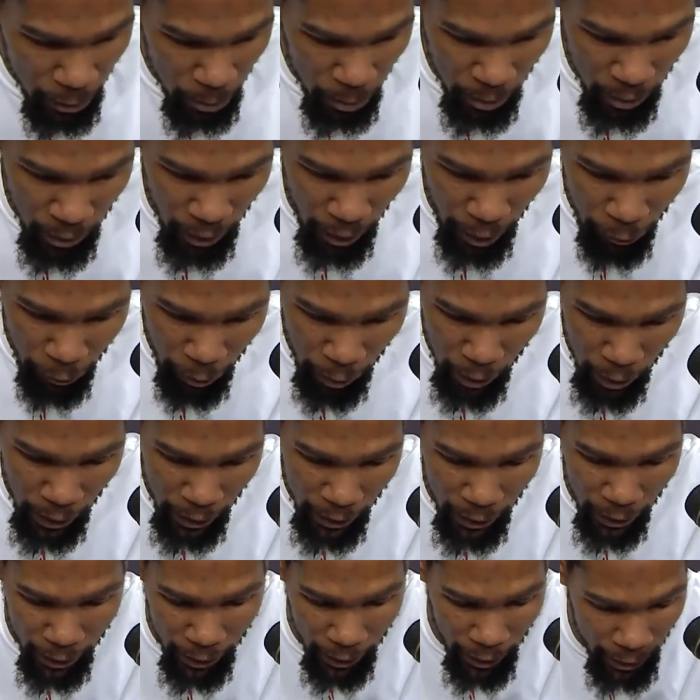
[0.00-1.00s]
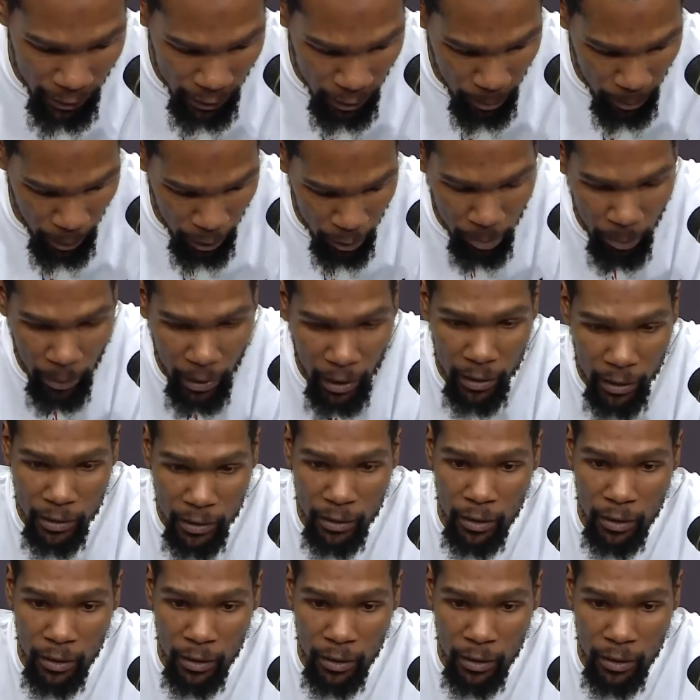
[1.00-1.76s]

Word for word: was, I felt like I got to my spots.